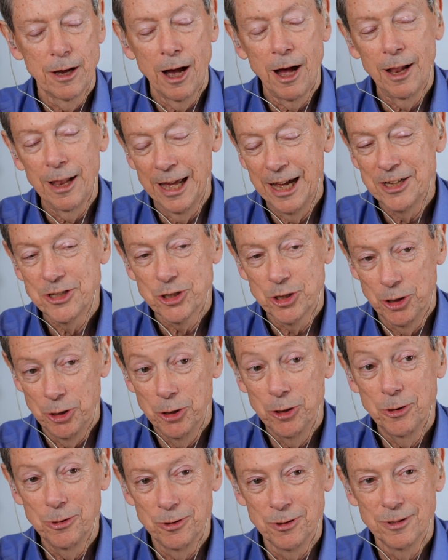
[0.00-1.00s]
I'll ask
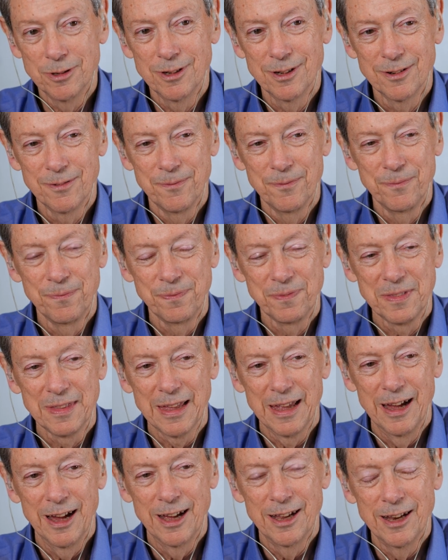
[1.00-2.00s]
you,
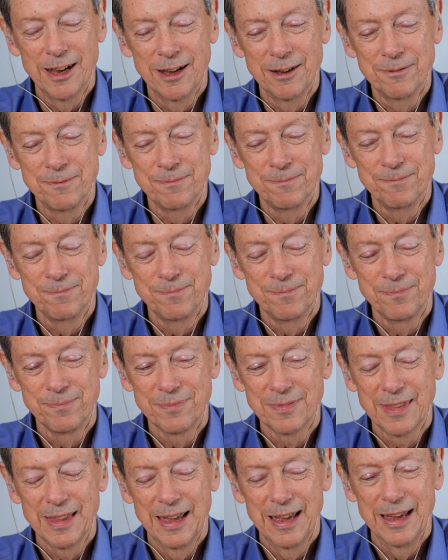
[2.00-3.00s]
um,
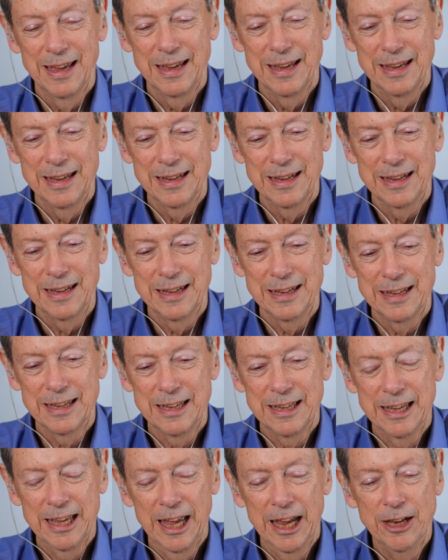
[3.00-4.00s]

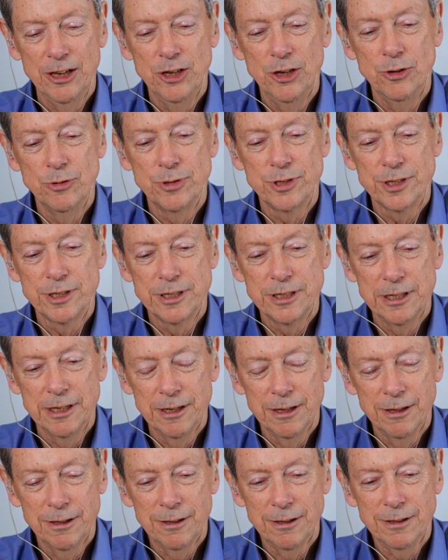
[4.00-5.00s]
can you
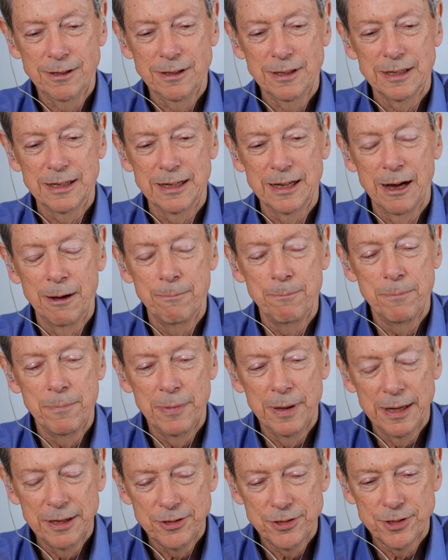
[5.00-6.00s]
still,
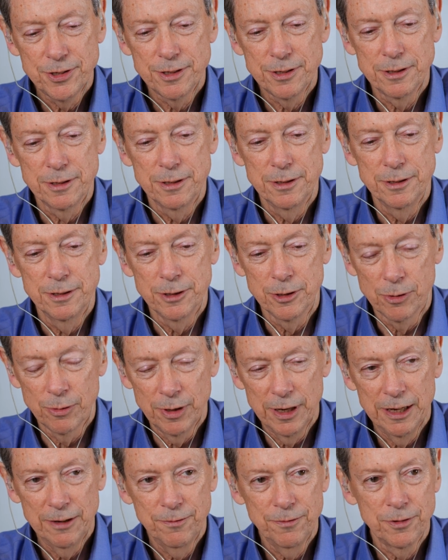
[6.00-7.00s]
amidst the
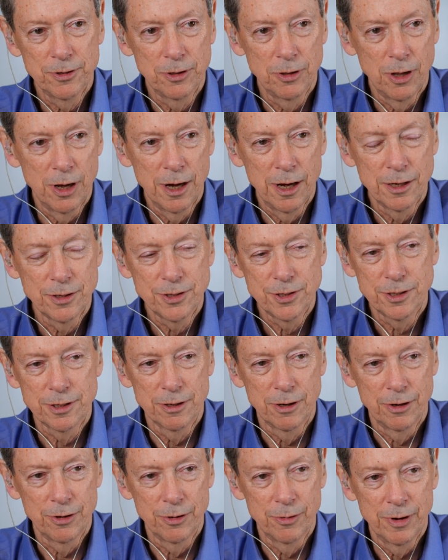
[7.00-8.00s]
grief, the loss,
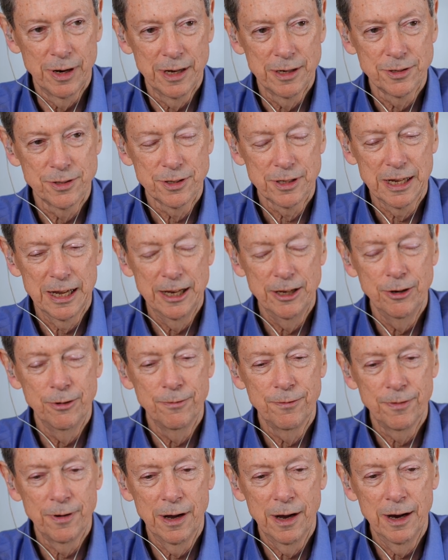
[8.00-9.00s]
and all the rest, can
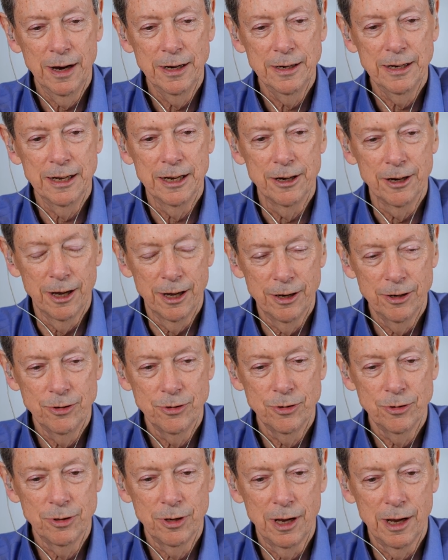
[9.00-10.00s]
you find an
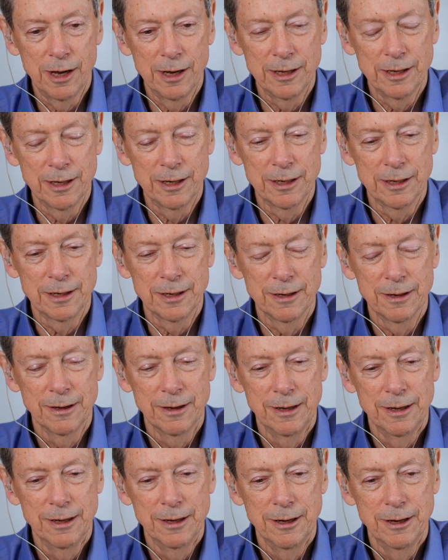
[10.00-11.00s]
underlying
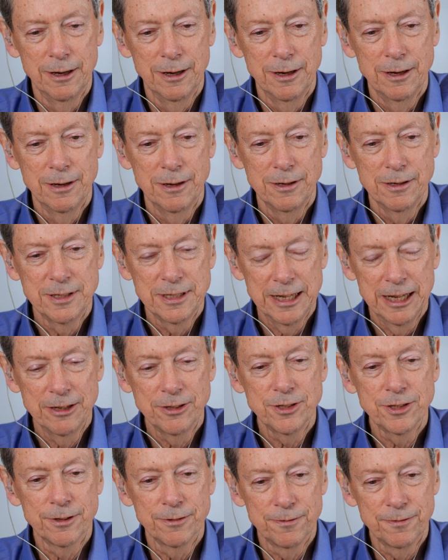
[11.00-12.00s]

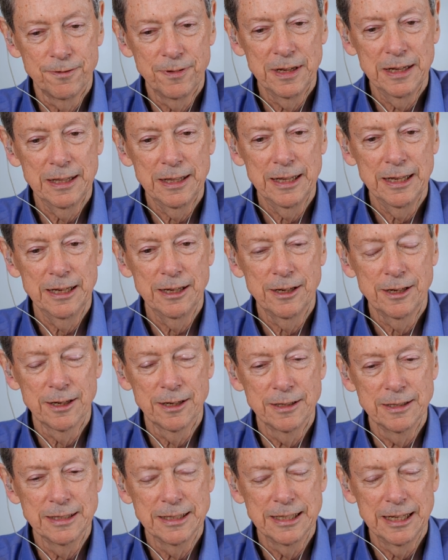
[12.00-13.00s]
sense of feeling
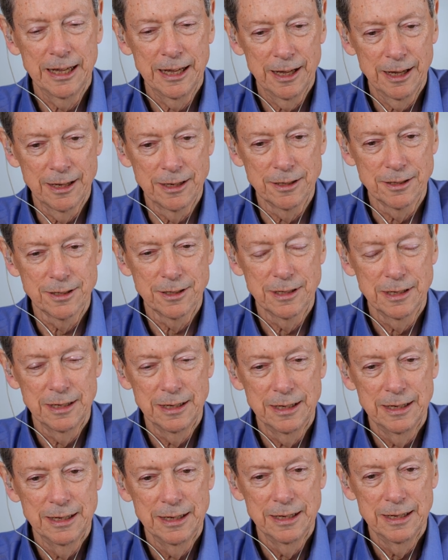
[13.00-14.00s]
content
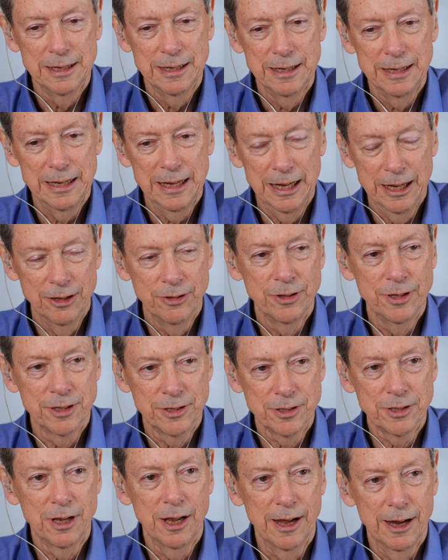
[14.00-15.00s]
in
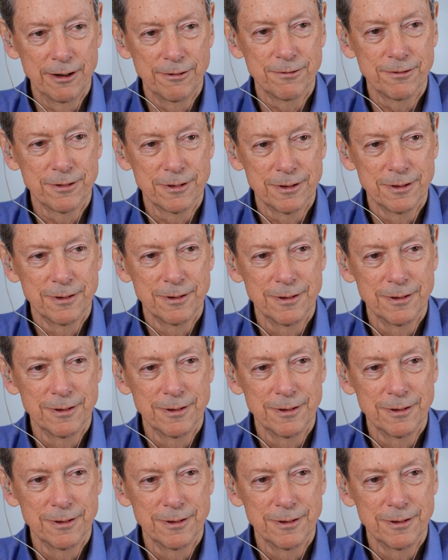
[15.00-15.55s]
this life,